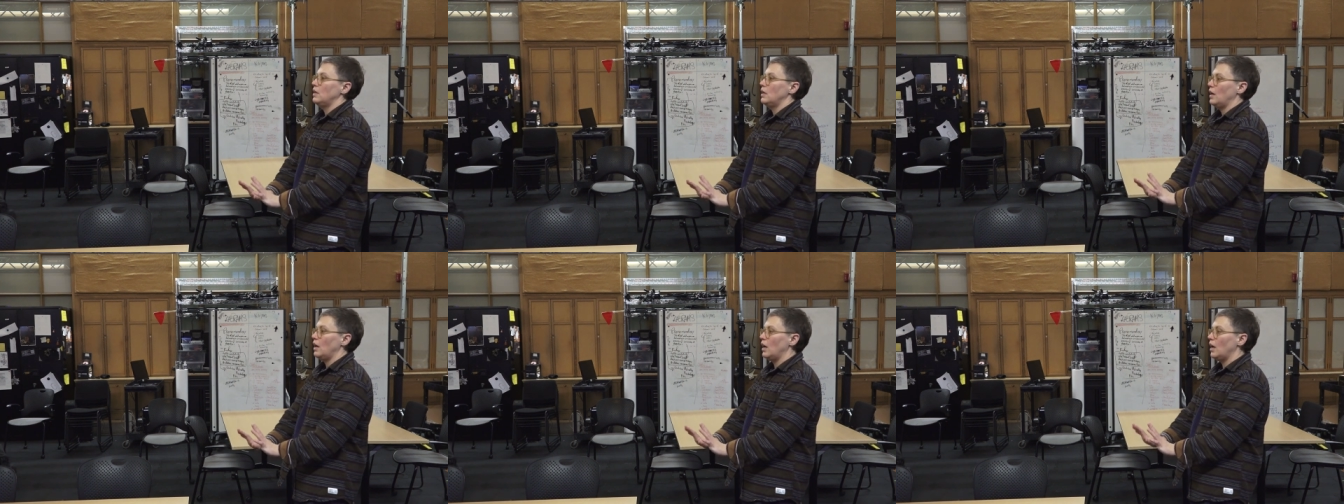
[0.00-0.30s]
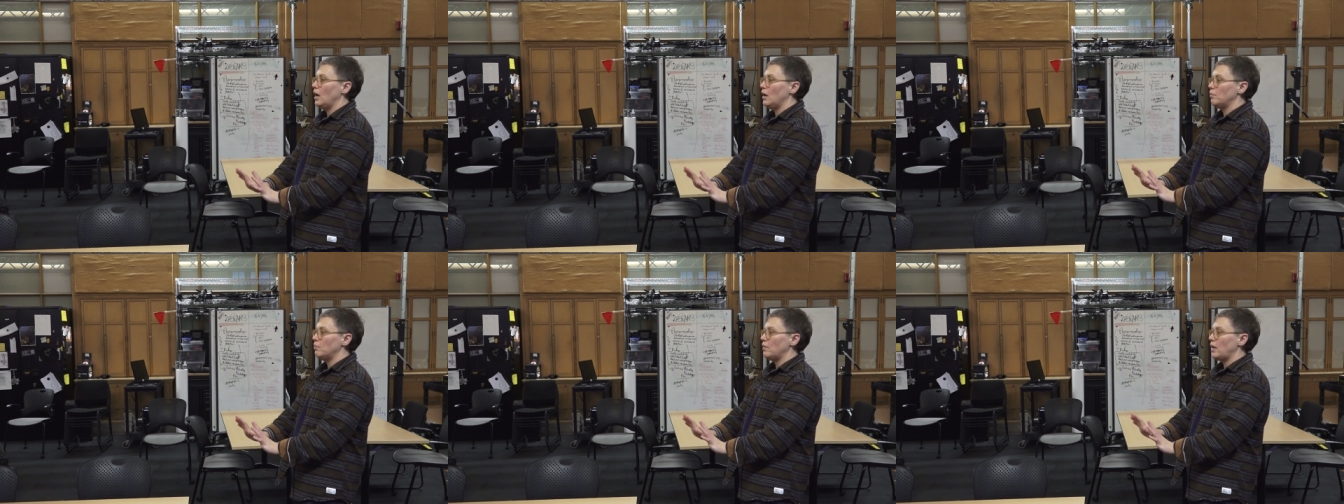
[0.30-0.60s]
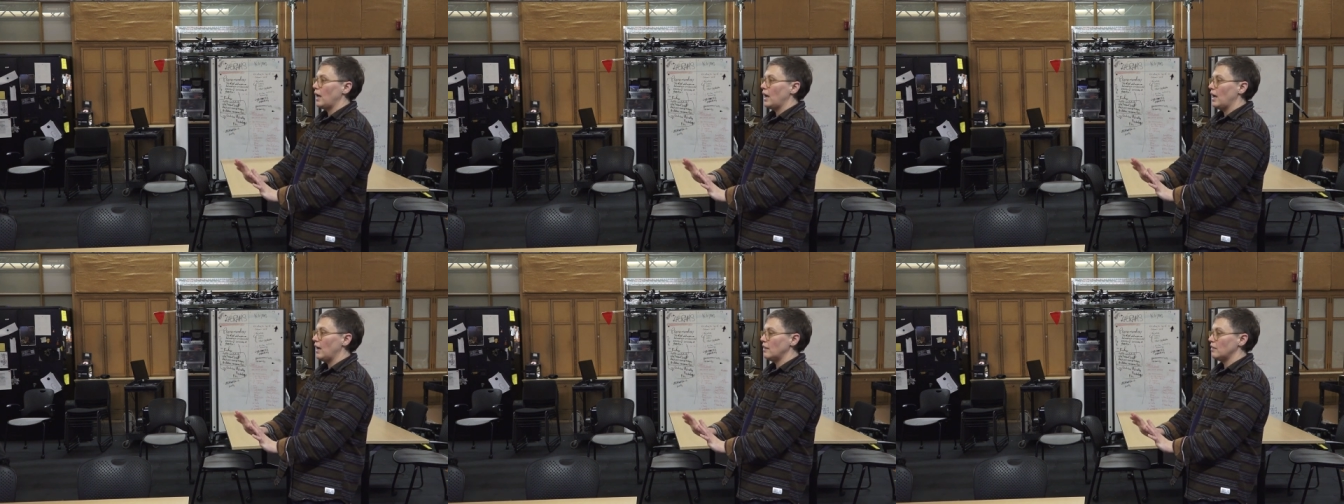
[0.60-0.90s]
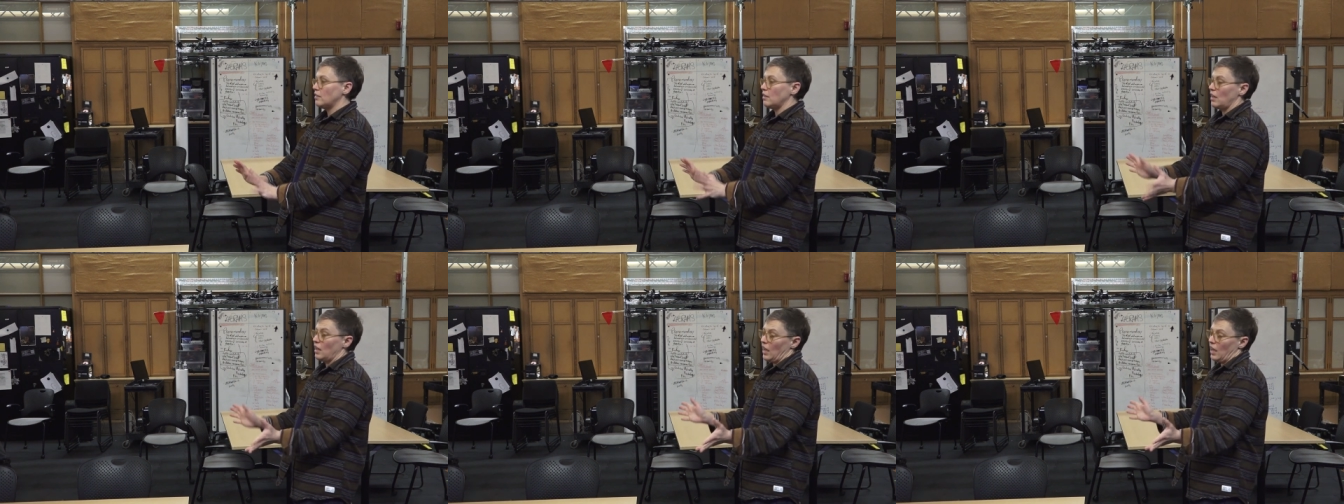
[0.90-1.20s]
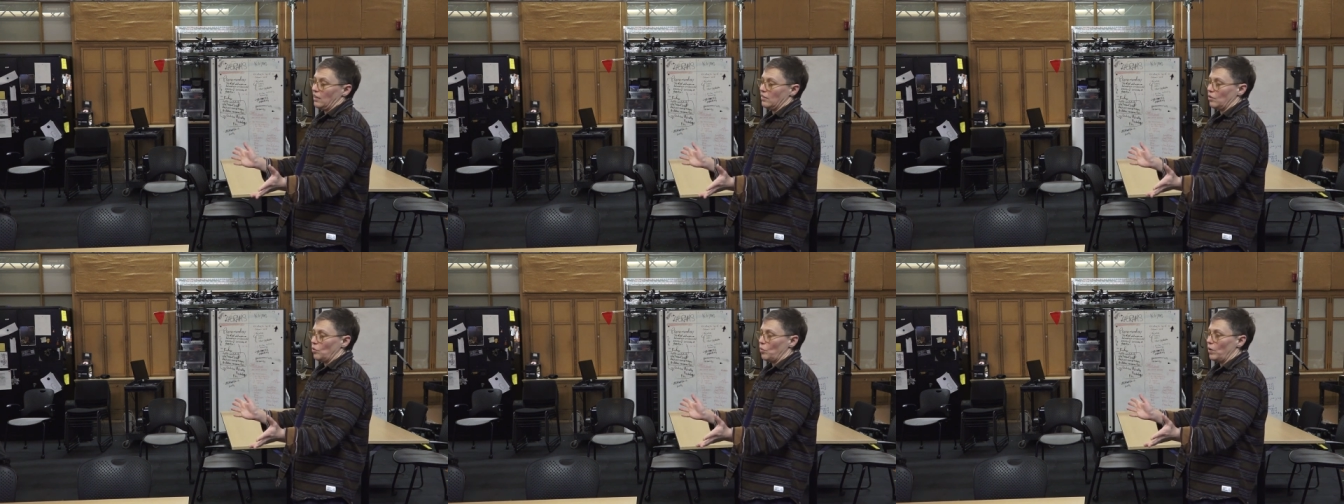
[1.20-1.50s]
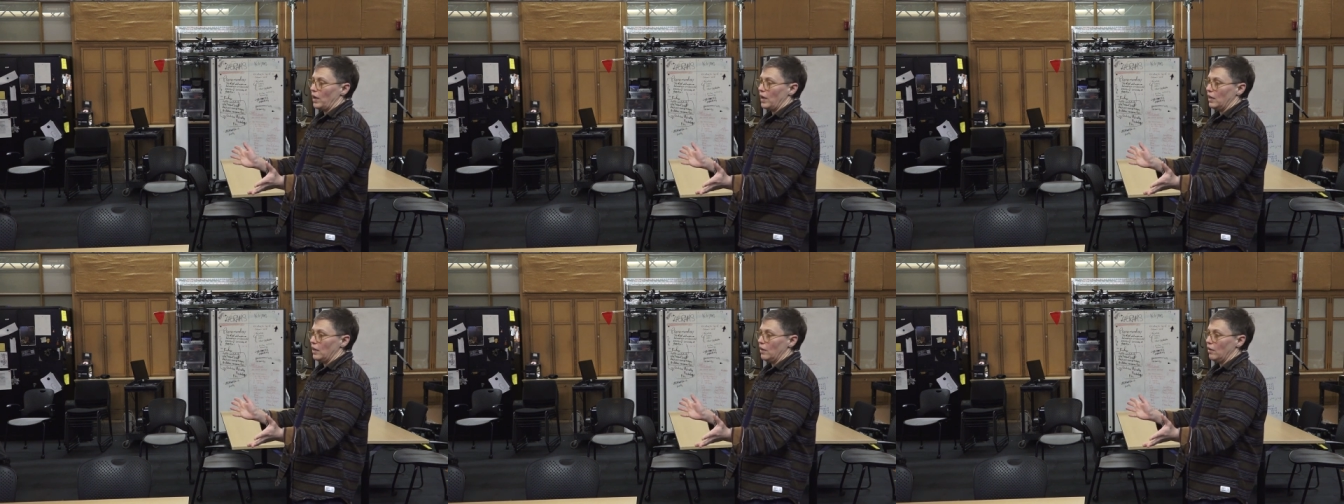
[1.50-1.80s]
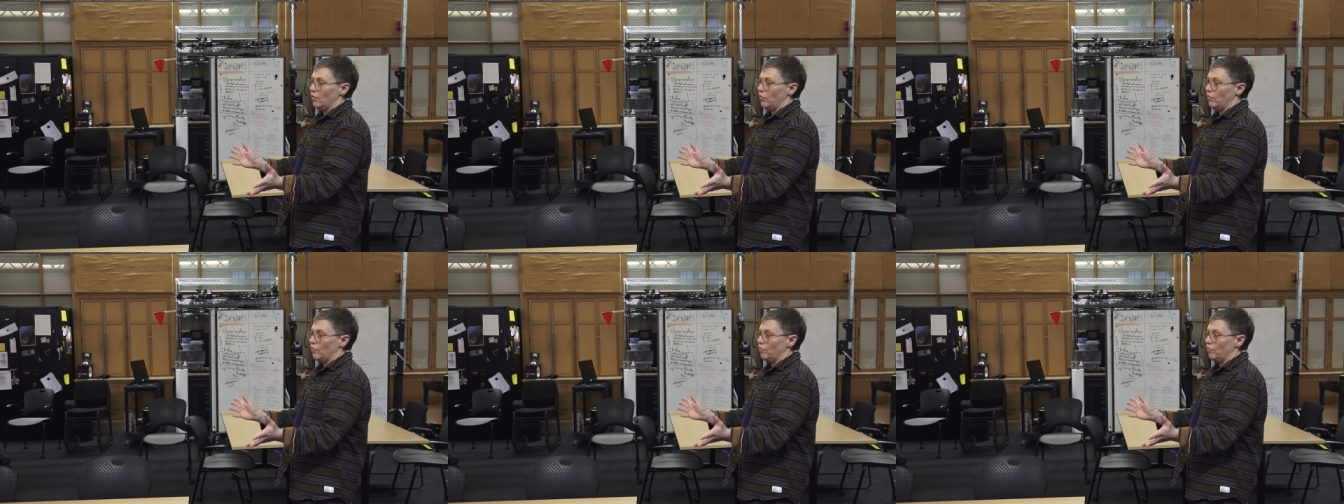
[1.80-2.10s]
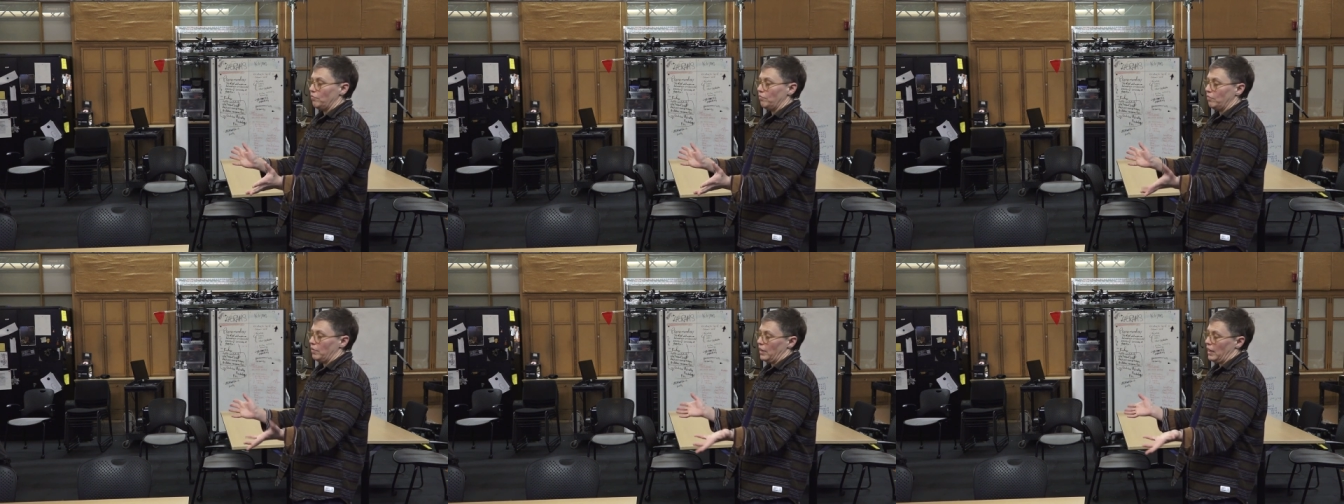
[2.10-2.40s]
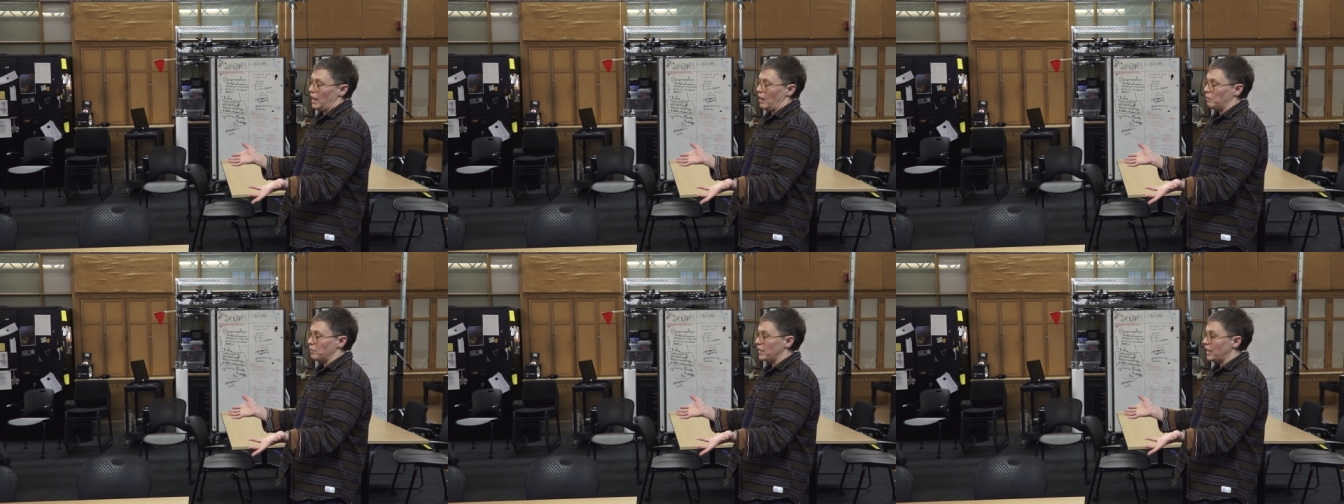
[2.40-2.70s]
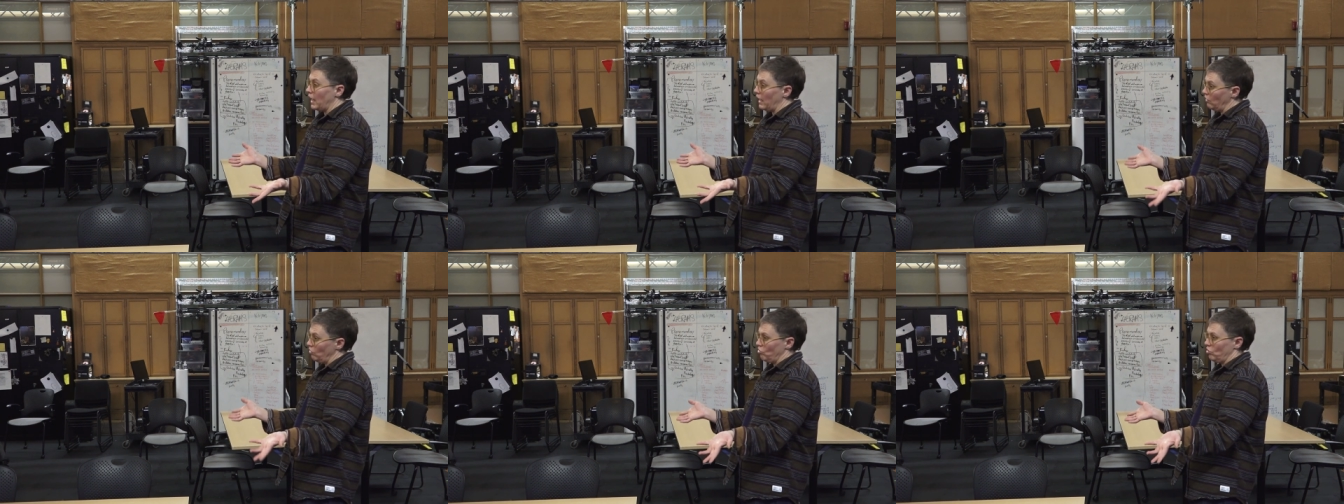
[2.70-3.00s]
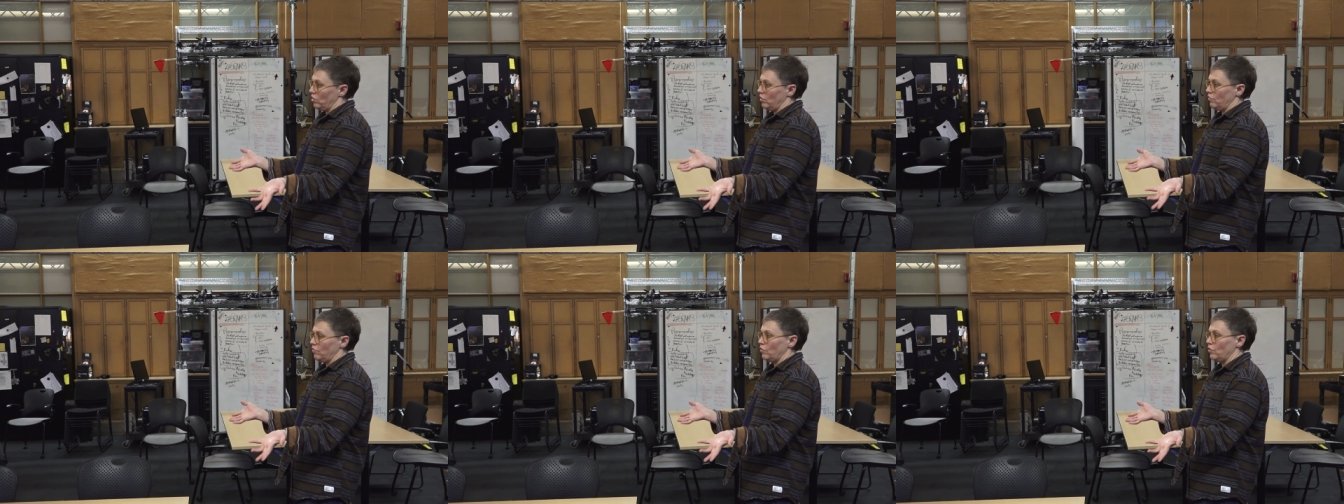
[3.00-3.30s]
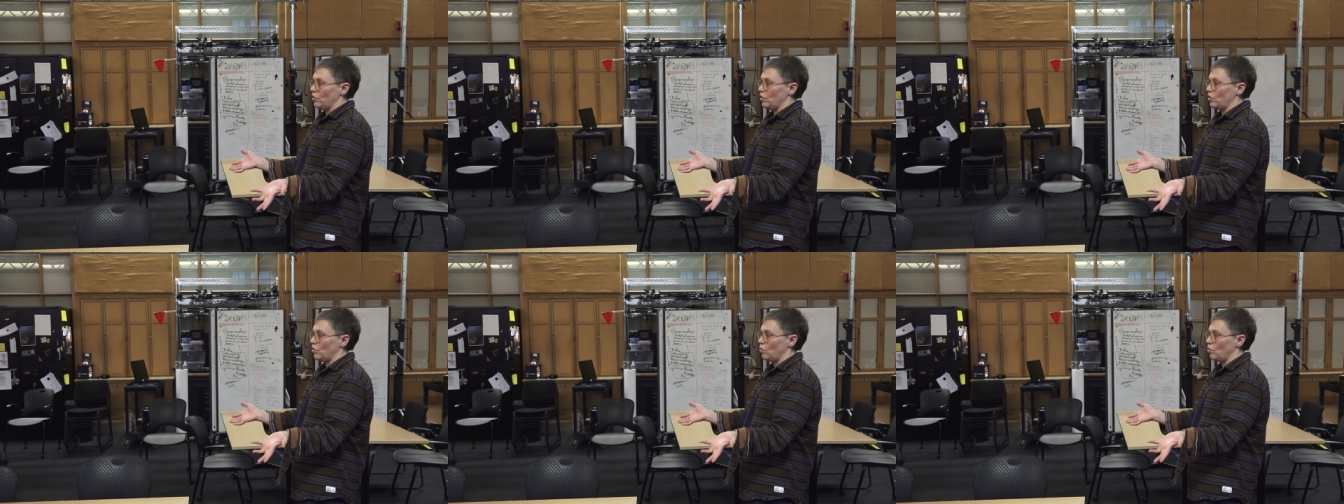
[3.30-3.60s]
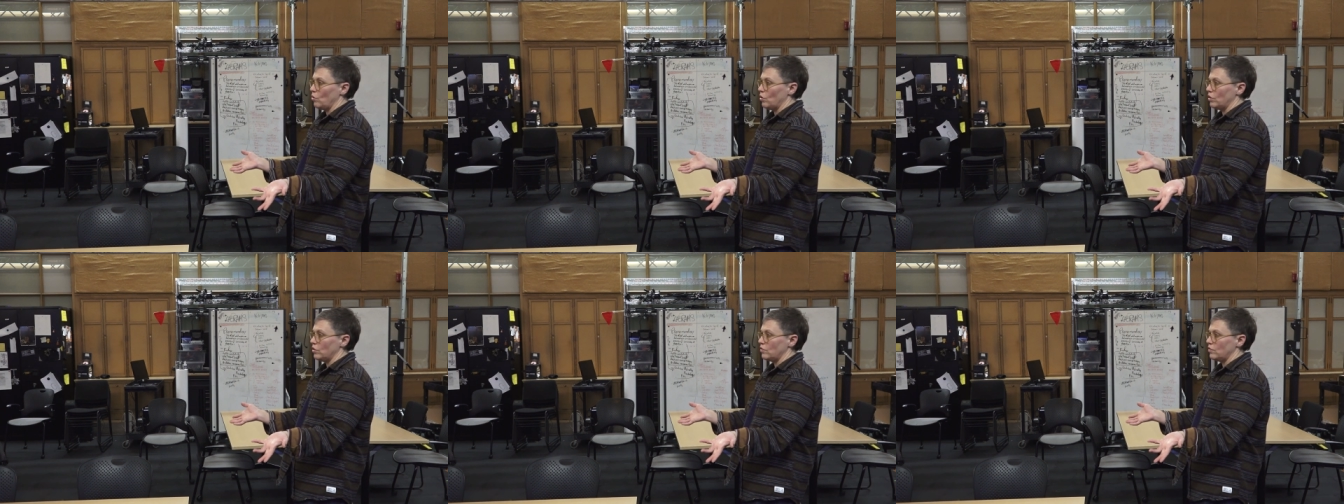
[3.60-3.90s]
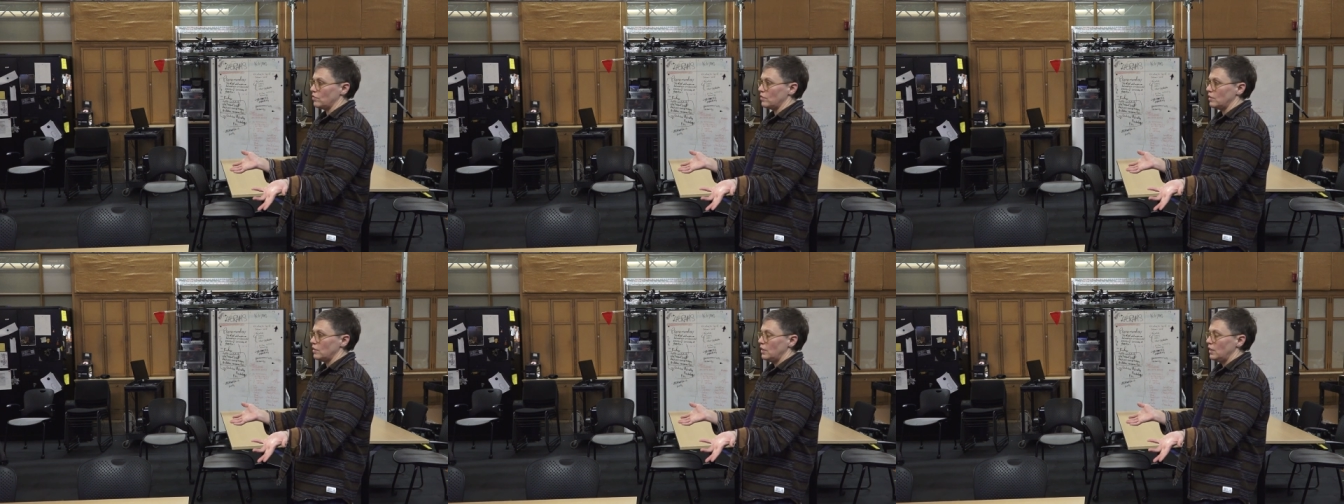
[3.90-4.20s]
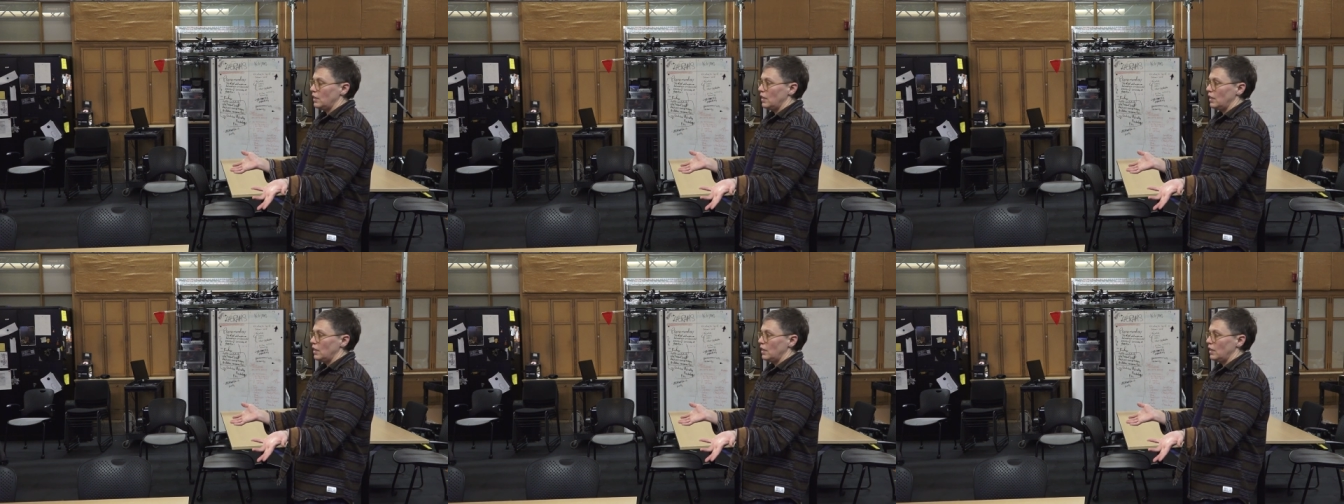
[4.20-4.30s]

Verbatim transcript: as a way of an application for the course.